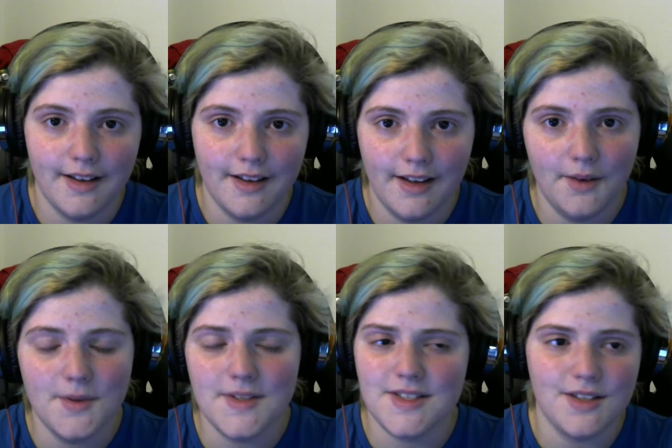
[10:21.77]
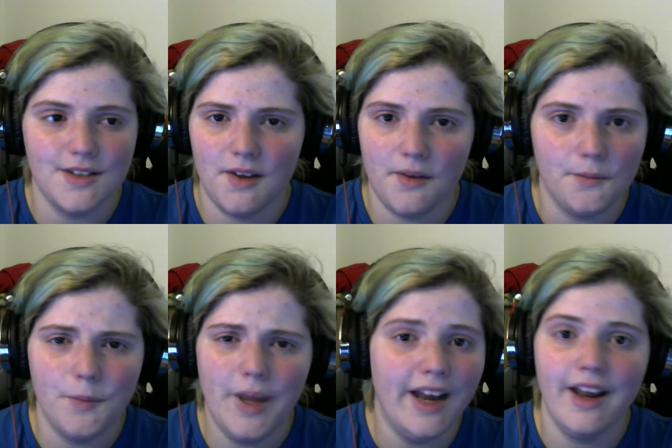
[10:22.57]
It was...
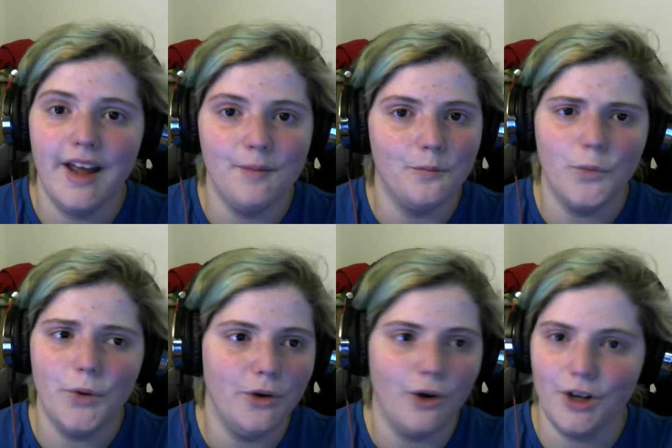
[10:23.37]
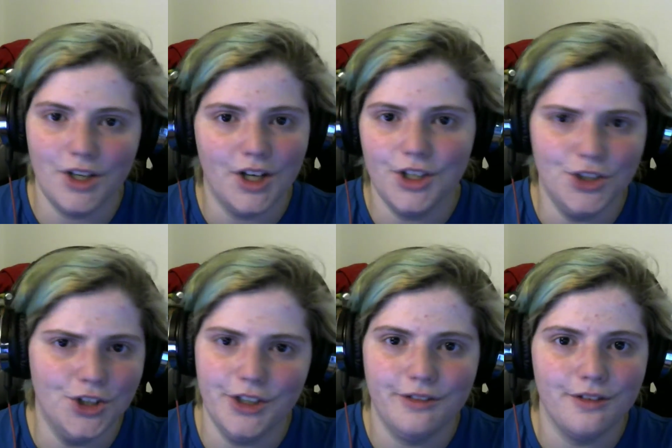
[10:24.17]
Me and him were not a
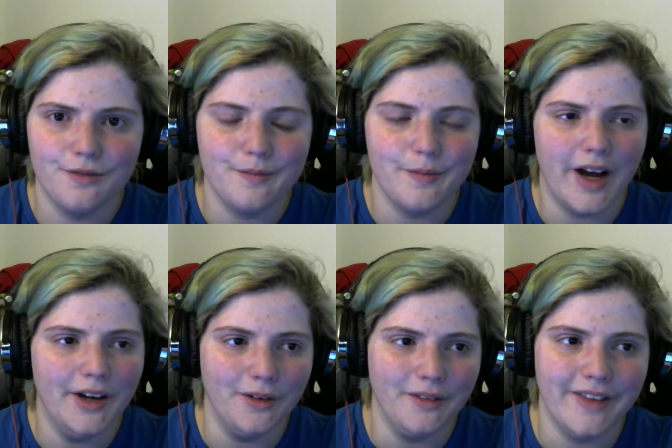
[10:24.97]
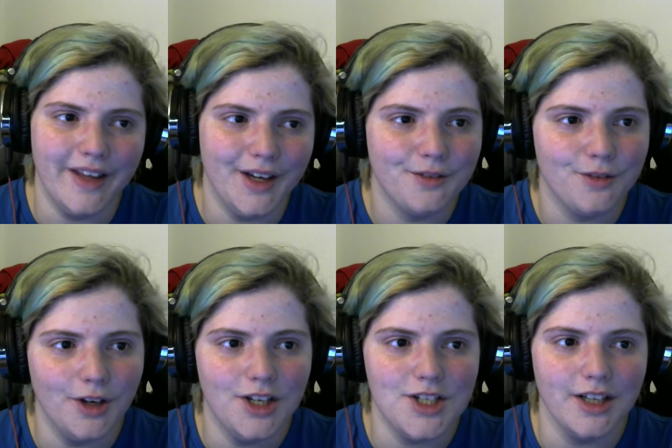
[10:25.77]
good, I don't think, for
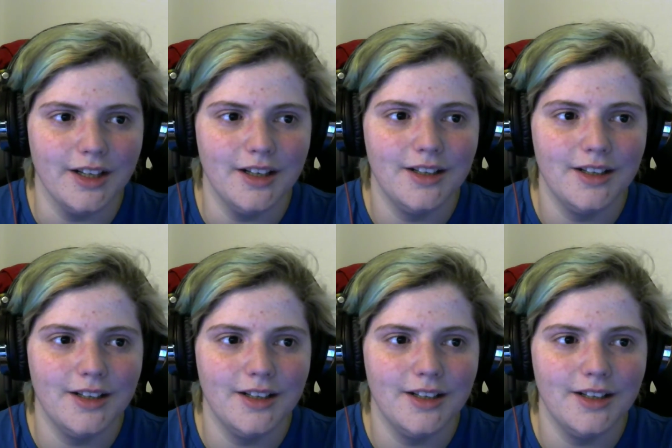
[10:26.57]
each other.